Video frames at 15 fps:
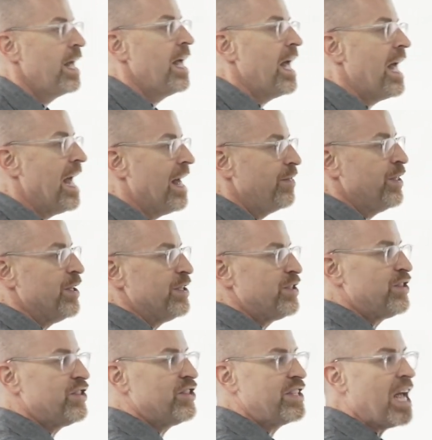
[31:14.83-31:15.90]
and this
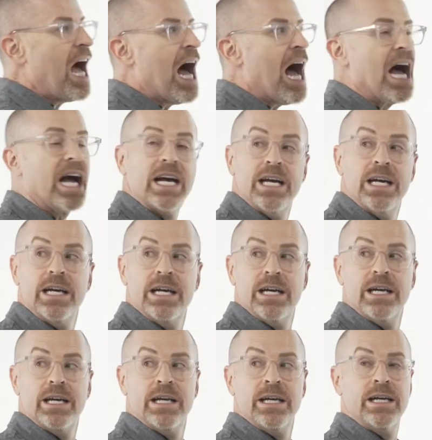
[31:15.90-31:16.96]
stock
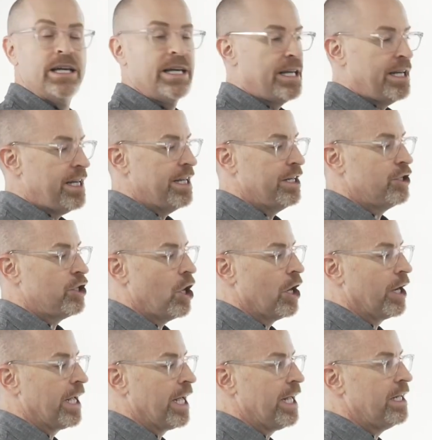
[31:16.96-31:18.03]
in
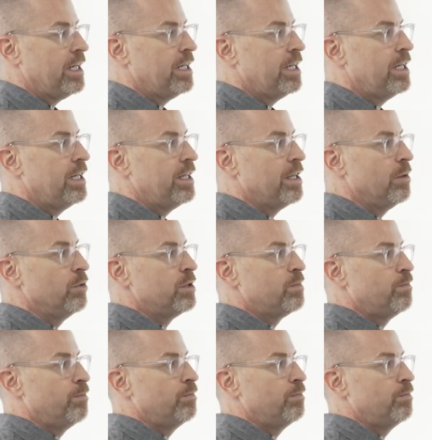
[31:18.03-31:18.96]
Target that was